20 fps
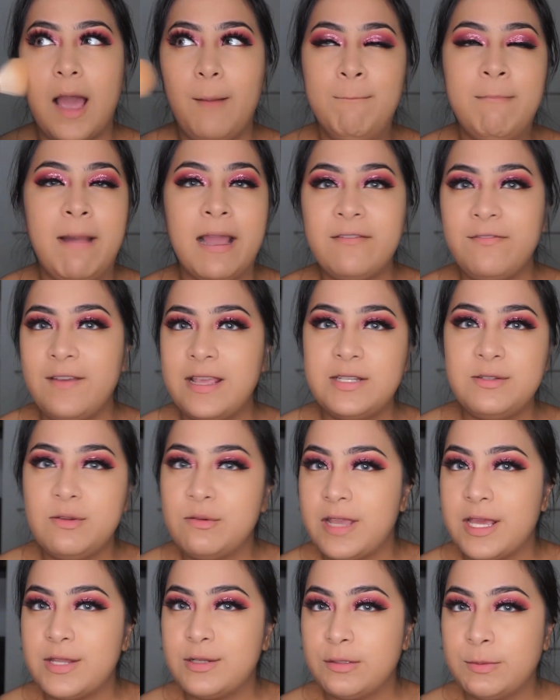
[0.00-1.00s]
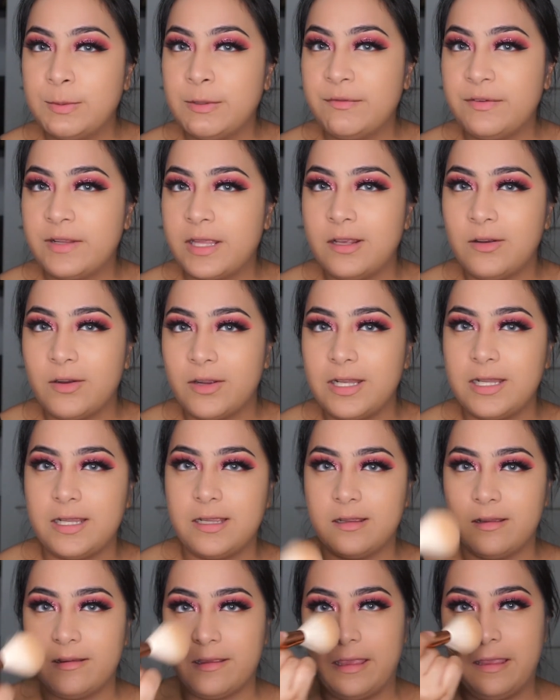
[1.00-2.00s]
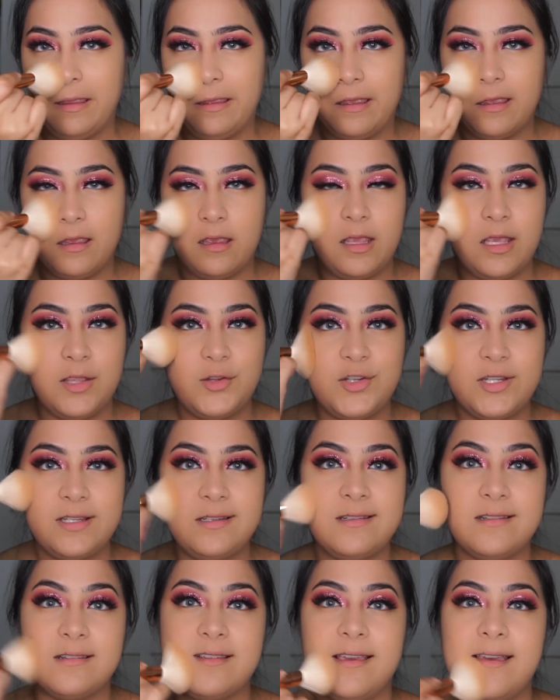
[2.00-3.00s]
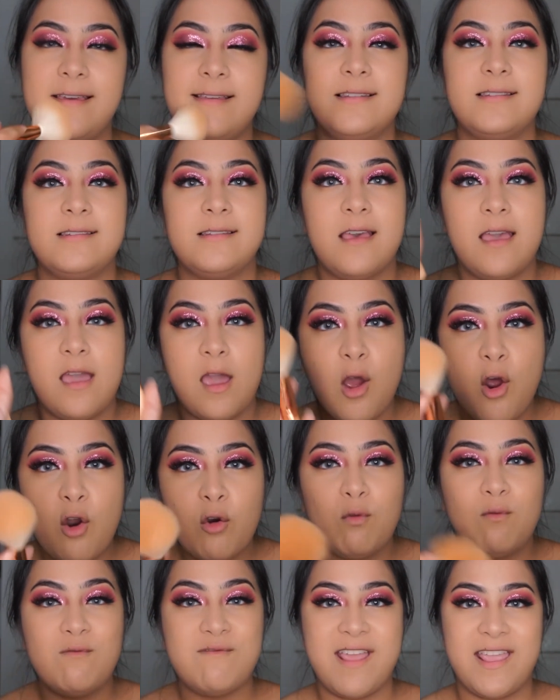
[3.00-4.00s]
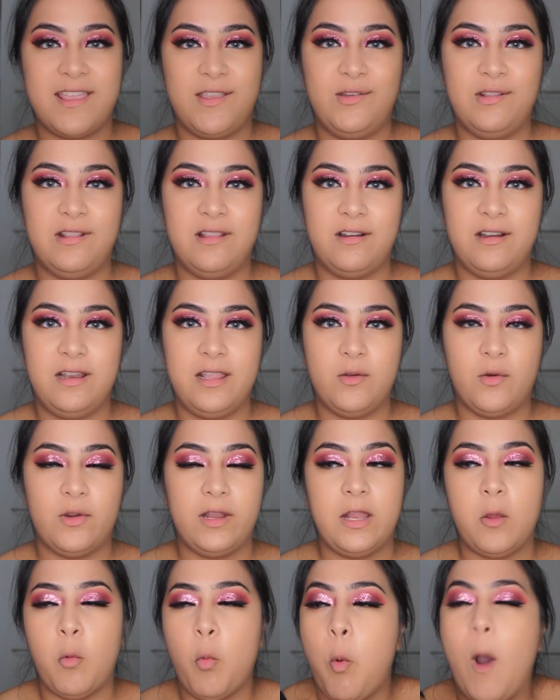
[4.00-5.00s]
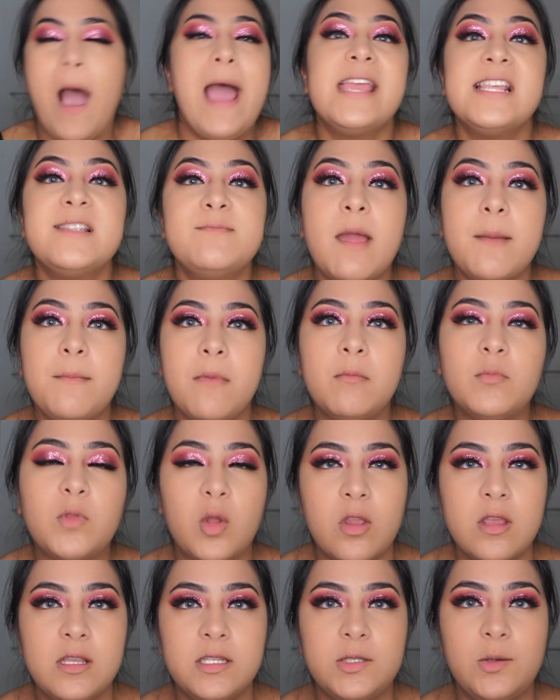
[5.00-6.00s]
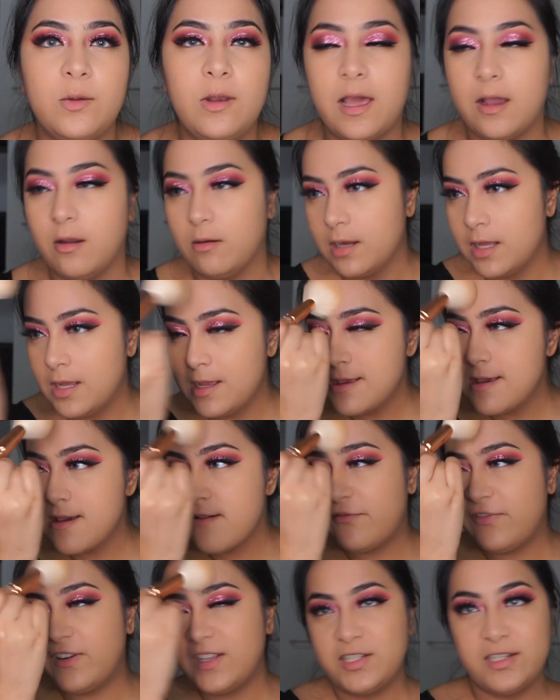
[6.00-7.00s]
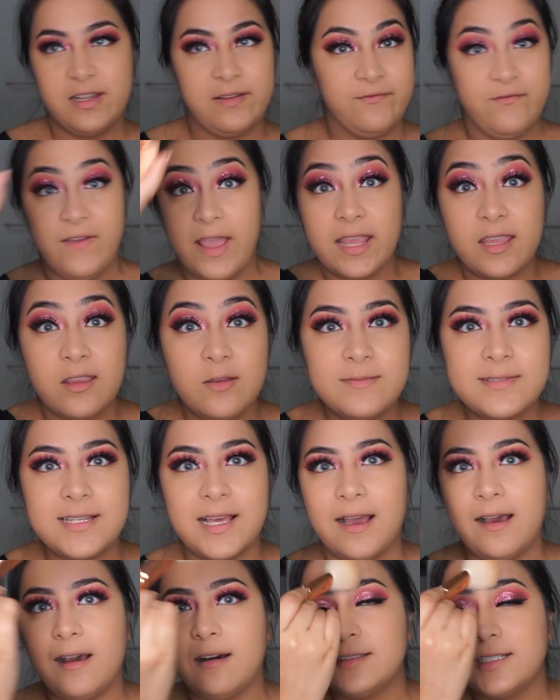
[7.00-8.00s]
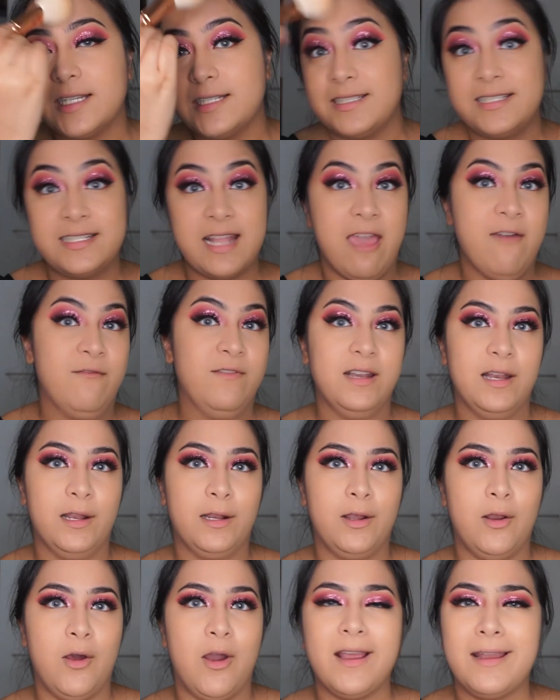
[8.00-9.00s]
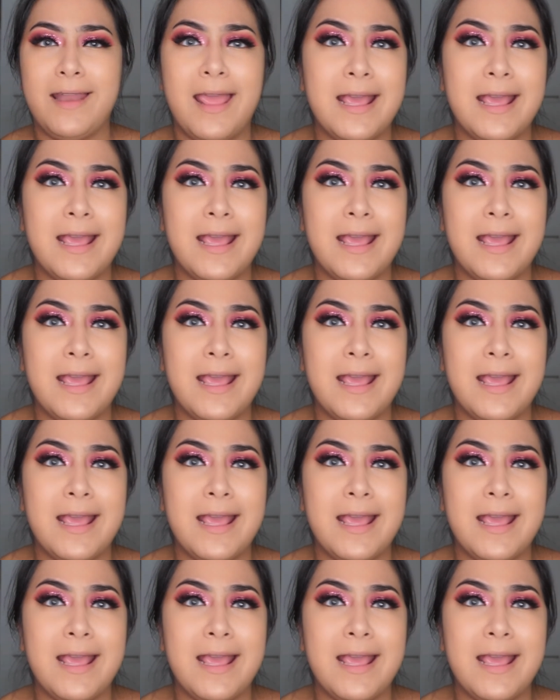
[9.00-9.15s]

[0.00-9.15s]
My face don't get super freaking oily, okay? It just gets regularly oily. Why is my mom talking so loud? First she vacuums the house at 7 o'clock, and